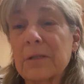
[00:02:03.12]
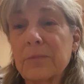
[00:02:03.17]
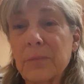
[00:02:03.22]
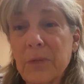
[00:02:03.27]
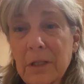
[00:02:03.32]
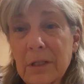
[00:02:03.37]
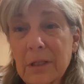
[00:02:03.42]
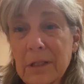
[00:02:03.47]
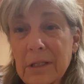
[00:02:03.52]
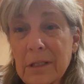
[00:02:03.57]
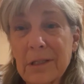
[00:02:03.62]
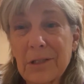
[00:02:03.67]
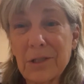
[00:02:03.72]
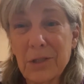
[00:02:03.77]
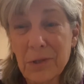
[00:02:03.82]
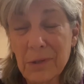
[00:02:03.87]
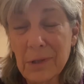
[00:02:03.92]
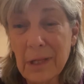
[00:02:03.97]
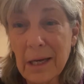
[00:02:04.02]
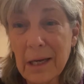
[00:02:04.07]
ability to
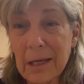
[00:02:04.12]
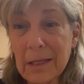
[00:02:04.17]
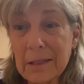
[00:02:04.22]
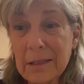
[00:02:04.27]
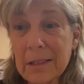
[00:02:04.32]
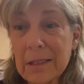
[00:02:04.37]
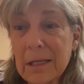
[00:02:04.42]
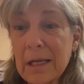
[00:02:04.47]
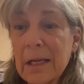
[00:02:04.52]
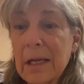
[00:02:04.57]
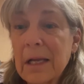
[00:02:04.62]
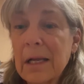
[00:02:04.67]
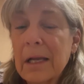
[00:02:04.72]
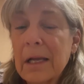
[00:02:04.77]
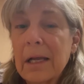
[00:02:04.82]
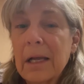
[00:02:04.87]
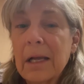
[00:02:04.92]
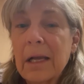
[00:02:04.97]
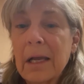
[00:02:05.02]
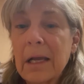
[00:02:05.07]
do that.
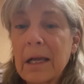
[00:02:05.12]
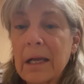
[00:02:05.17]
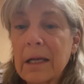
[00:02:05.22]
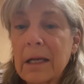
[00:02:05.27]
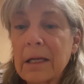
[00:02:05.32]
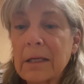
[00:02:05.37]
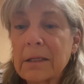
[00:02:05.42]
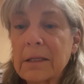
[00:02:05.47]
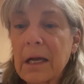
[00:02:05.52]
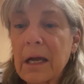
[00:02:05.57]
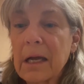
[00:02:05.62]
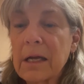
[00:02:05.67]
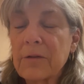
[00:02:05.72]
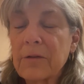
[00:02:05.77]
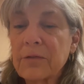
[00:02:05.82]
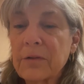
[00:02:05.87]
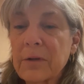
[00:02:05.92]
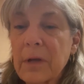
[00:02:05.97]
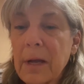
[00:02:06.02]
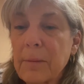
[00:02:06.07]
And
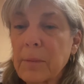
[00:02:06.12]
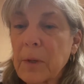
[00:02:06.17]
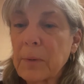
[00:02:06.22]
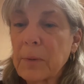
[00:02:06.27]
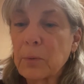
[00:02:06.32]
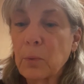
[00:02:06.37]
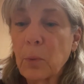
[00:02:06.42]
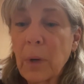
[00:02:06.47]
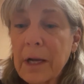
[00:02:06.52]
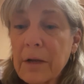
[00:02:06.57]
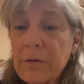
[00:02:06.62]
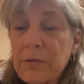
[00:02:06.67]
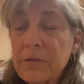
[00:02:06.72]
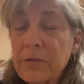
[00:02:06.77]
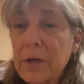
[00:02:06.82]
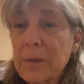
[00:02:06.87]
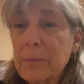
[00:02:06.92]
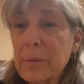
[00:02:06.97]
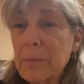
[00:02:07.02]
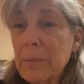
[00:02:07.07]
I'm a
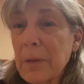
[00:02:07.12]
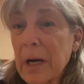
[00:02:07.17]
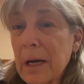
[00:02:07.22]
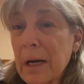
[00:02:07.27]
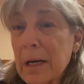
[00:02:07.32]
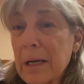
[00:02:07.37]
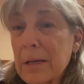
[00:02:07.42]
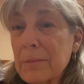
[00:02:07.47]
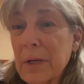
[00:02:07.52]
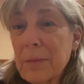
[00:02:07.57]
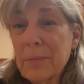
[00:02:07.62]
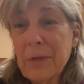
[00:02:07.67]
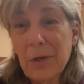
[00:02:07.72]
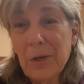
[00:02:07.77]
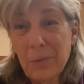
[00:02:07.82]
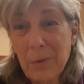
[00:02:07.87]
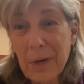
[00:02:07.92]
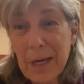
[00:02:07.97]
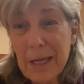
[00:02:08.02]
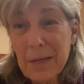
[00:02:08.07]
wife, I'm a mom, I'm a
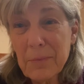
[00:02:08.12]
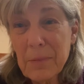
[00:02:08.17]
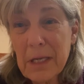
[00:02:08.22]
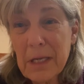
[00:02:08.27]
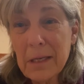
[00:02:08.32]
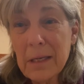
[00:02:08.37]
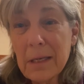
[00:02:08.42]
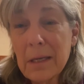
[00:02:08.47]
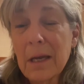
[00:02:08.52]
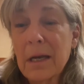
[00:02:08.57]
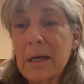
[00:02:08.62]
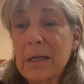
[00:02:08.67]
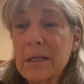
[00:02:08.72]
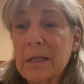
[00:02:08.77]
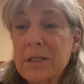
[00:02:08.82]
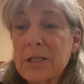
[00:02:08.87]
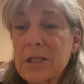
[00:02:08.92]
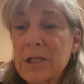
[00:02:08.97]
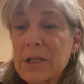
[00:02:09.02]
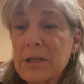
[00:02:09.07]
Grammy. I
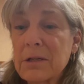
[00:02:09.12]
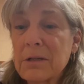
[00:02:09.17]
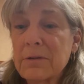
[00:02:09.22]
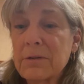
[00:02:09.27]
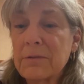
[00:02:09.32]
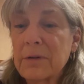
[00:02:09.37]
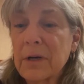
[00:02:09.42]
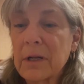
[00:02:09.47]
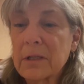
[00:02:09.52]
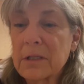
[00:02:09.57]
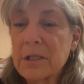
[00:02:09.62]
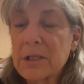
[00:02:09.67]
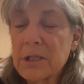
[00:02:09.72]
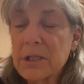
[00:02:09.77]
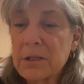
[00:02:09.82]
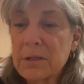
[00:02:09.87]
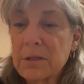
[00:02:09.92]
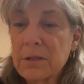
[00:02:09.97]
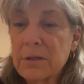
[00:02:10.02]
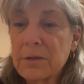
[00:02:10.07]
continue to
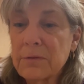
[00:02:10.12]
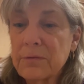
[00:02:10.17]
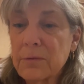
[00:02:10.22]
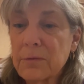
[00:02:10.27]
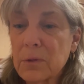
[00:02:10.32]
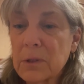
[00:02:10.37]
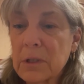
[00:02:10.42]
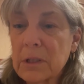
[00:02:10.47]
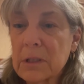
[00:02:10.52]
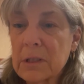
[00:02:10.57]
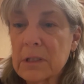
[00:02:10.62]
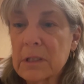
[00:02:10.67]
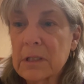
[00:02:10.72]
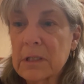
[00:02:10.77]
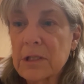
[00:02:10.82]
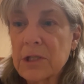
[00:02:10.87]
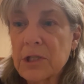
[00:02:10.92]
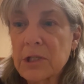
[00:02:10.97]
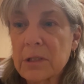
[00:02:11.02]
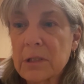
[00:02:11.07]
volunteer for
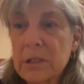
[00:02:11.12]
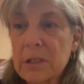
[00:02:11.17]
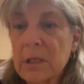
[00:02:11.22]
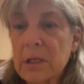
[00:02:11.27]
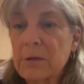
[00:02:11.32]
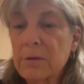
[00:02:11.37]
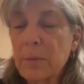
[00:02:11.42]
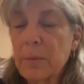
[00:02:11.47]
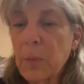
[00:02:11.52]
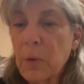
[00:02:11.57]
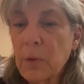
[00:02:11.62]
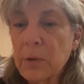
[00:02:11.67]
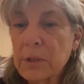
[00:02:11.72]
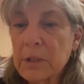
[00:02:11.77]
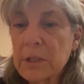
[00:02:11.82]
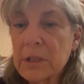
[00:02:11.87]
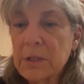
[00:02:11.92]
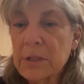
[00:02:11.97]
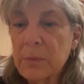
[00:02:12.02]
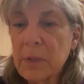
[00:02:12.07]
organizations that are
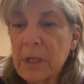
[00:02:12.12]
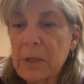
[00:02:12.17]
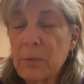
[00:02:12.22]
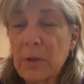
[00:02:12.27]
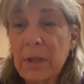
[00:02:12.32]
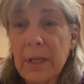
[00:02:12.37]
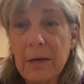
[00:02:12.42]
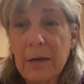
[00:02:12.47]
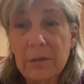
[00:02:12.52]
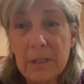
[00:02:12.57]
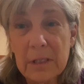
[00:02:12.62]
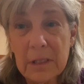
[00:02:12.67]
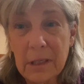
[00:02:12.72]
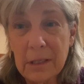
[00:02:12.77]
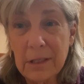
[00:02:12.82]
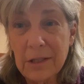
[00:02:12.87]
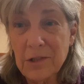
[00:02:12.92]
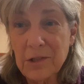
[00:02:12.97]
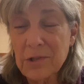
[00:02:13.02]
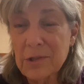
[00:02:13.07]
important to me with
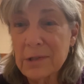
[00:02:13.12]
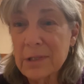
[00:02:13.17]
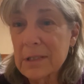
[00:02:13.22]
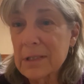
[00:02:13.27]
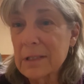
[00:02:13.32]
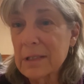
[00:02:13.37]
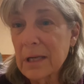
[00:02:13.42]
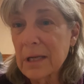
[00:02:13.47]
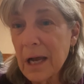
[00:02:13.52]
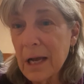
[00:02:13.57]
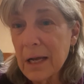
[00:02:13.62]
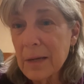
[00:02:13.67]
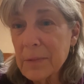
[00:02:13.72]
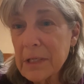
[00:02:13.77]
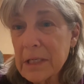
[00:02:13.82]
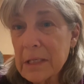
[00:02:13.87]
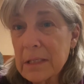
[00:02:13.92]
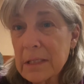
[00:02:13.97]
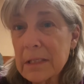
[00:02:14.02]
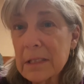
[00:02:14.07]
outside interests and
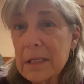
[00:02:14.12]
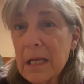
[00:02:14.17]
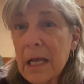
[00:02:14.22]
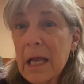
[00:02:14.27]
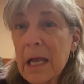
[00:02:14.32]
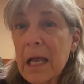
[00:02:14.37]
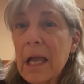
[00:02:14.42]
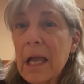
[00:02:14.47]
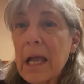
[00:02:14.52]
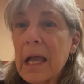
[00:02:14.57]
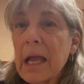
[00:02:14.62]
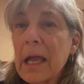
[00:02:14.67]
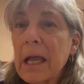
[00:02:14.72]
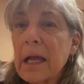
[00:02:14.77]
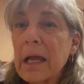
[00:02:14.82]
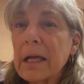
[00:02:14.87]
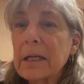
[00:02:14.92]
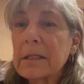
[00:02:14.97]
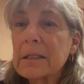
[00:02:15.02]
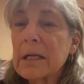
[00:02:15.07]
hobbies.
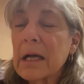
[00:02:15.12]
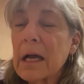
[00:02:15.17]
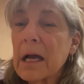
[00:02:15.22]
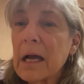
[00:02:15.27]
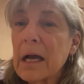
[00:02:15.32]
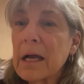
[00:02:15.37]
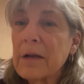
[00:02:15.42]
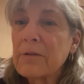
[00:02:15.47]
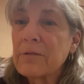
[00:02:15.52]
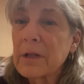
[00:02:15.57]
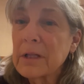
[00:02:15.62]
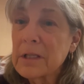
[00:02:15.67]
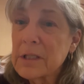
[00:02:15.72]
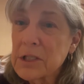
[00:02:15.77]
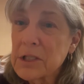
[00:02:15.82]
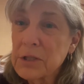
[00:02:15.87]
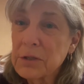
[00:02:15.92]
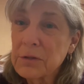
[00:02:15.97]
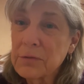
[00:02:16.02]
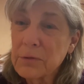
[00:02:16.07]
And I
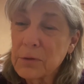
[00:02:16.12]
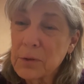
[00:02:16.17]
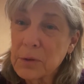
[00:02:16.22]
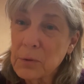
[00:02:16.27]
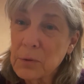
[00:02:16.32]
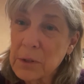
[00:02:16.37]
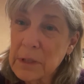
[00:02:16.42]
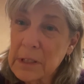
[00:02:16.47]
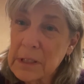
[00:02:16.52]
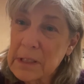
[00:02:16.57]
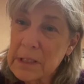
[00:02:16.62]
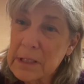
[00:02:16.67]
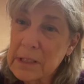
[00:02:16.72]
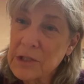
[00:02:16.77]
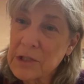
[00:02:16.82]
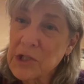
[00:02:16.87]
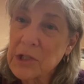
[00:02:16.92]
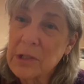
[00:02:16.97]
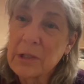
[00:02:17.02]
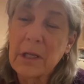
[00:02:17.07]
volunteer for an
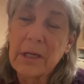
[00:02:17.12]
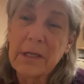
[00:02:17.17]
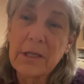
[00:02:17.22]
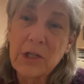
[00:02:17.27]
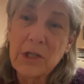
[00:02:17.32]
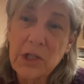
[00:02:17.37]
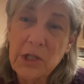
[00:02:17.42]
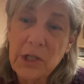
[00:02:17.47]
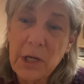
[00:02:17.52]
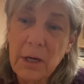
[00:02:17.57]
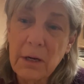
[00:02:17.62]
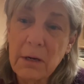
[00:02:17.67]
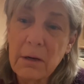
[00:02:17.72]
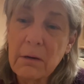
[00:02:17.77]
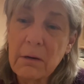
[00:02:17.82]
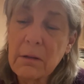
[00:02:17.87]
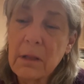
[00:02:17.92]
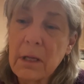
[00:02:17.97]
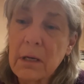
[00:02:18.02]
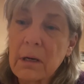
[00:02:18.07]
organization like
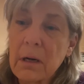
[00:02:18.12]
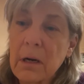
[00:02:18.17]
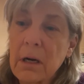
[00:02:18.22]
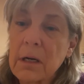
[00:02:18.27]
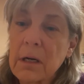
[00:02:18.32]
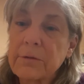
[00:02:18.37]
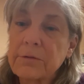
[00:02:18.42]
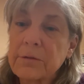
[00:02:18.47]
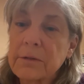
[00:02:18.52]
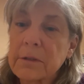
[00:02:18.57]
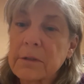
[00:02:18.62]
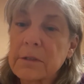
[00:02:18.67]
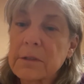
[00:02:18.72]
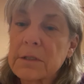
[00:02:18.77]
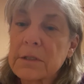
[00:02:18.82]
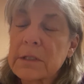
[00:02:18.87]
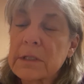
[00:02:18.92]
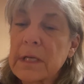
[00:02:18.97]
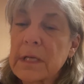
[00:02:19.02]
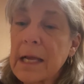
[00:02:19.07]
SHARE that
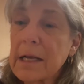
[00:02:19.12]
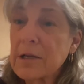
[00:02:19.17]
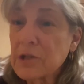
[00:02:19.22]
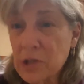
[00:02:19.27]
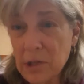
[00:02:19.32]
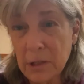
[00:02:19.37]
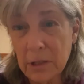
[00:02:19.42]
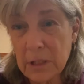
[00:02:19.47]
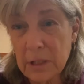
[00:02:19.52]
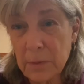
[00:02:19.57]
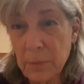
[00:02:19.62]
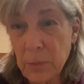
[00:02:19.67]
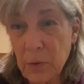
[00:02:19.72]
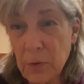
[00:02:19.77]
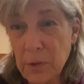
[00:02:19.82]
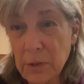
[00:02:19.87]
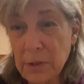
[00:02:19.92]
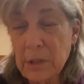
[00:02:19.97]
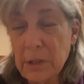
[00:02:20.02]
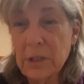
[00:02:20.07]
offers national
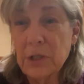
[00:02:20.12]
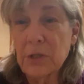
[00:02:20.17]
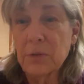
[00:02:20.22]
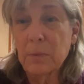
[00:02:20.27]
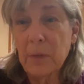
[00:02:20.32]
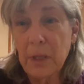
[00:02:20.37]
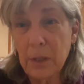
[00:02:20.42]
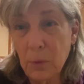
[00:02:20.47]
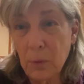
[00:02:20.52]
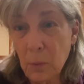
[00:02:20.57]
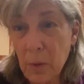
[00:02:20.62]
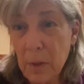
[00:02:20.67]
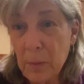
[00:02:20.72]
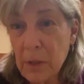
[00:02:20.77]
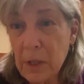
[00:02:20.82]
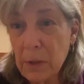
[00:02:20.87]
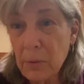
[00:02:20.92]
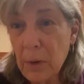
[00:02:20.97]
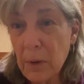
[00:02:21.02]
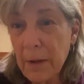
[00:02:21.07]
support to men and
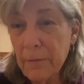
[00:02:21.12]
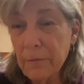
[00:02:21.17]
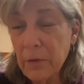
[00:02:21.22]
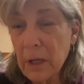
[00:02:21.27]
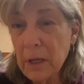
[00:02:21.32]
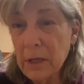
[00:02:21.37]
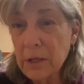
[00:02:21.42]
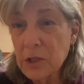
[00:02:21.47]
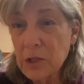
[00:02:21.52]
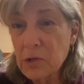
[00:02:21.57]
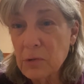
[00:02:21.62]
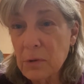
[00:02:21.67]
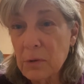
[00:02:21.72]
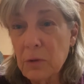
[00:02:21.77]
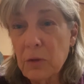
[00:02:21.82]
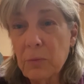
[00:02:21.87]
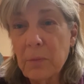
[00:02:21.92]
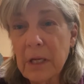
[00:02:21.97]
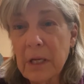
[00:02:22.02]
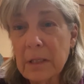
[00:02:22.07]
women around the country
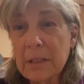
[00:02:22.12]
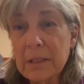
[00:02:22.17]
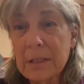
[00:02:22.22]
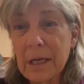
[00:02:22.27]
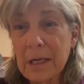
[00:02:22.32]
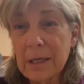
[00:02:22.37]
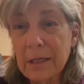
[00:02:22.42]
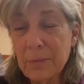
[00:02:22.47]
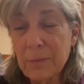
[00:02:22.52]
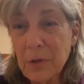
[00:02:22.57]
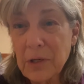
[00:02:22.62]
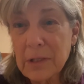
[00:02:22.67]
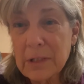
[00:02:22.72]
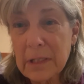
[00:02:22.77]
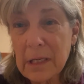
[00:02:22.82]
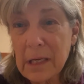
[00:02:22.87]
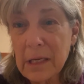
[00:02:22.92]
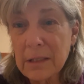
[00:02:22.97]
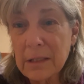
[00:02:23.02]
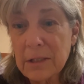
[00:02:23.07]
with metastatic
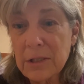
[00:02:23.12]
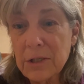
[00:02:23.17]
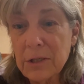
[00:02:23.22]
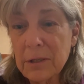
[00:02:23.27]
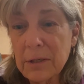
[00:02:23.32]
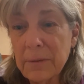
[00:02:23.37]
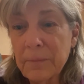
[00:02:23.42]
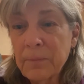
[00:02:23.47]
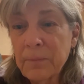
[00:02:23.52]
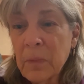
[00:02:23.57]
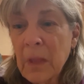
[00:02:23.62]
breast cancer.